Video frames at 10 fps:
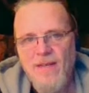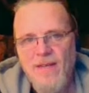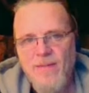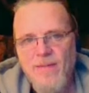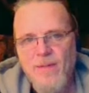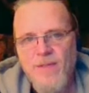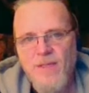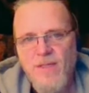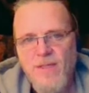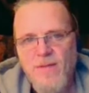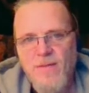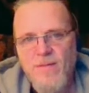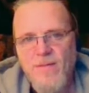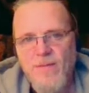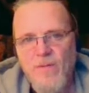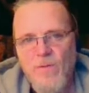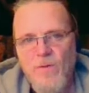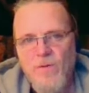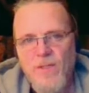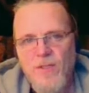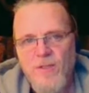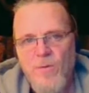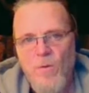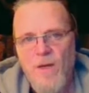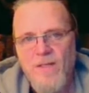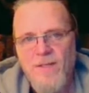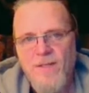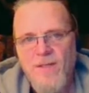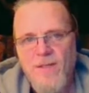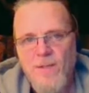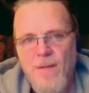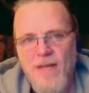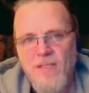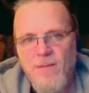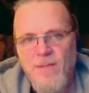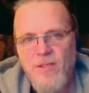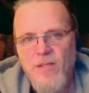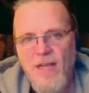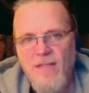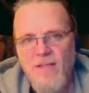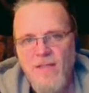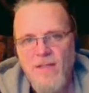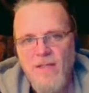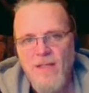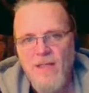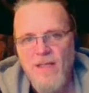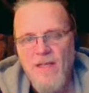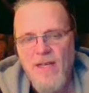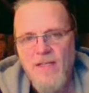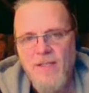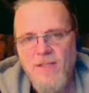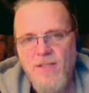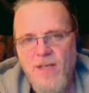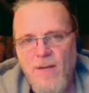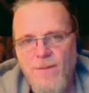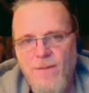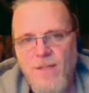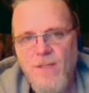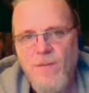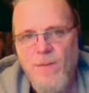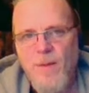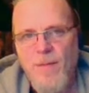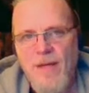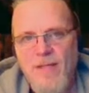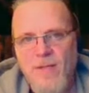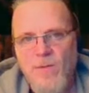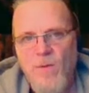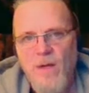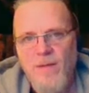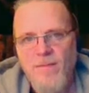So if he's wounded just once, this box will be checked, and his toughness will be -1.